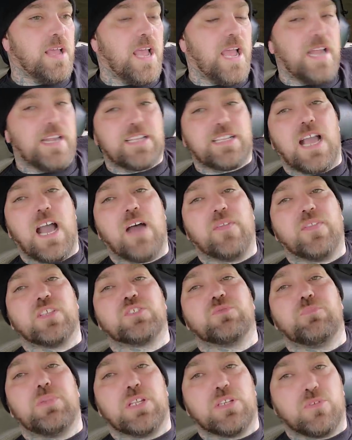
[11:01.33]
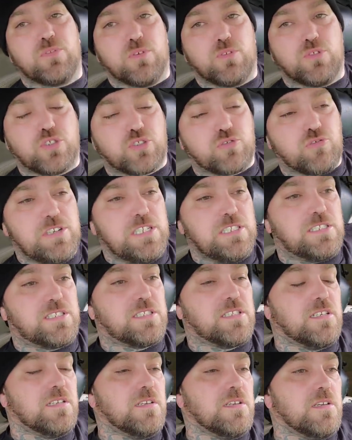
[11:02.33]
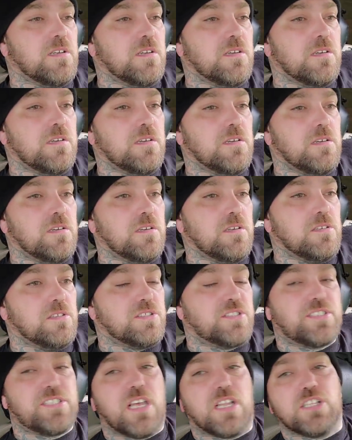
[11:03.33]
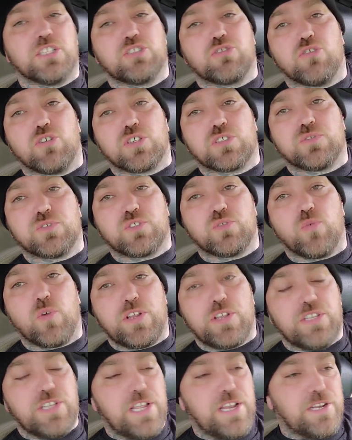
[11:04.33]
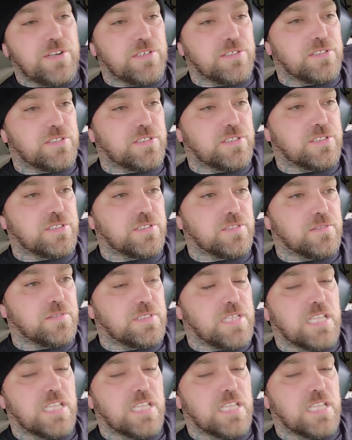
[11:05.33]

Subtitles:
and a guy that's been on those streets selling drugs for 20 years.